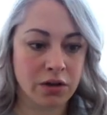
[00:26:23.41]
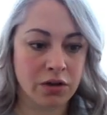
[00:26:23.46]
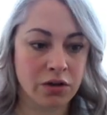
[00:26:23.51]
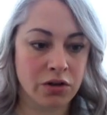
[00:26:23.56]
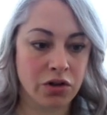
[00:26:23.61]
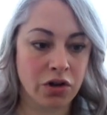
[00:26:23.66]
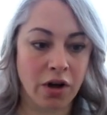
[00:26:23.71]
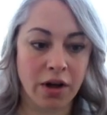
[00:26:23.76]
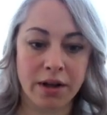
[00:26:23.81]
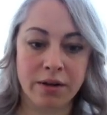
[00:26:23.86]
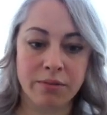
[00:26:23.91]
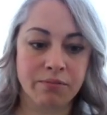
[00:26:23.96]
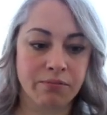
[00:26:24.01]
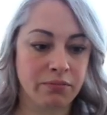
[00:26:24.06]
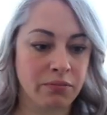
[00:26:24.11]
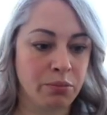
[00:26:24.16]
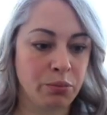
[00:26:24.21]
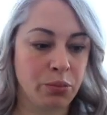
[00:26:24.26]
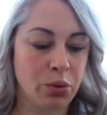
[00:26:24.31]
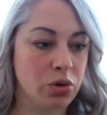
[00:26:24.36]
DOT,
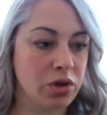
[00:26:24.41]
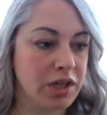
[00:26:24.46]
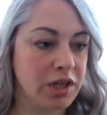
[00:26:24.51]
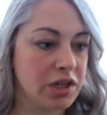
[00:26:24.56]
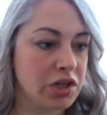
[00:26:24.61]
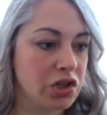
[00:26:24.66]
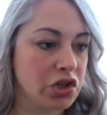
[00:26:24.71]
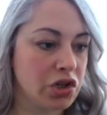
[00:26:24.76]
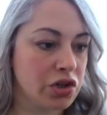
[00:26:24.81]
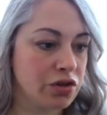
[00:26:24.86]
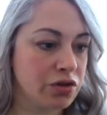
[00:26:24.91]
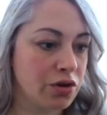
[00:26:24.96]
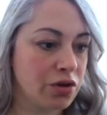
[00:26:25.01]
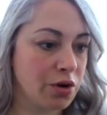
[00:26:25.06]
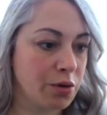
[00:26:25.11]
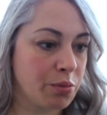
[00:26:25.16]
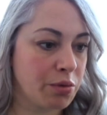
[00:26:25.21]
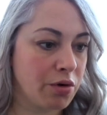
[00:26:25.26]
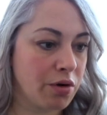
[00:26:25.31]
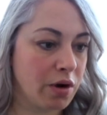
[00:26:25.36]
bullish, no
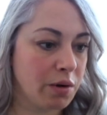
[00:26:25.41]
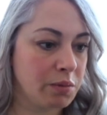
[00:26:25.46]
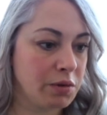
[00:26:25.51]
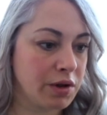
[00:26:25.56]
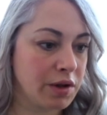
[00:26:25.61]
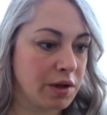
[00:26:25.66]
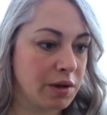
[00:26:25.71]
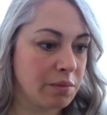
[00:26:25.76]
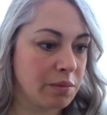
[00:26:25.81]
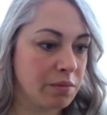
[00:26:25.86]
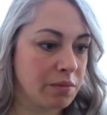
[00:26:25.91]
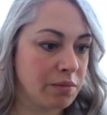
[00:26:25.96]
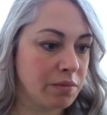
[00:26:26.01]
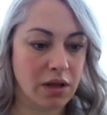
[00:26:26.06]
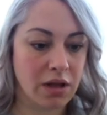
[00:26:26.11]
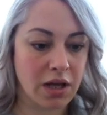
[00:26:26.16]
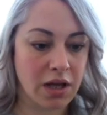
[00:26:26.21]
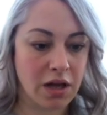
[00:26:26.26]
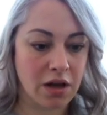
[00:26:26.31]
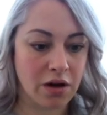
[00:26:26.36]
problem.
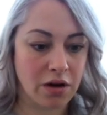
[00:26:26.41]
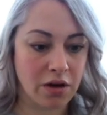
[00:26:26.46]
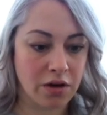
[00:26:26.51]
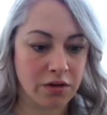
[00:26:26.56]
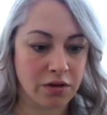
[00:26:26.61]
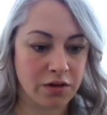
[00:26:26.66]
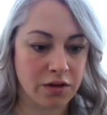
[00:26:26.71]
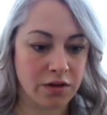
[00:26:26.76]
EOS,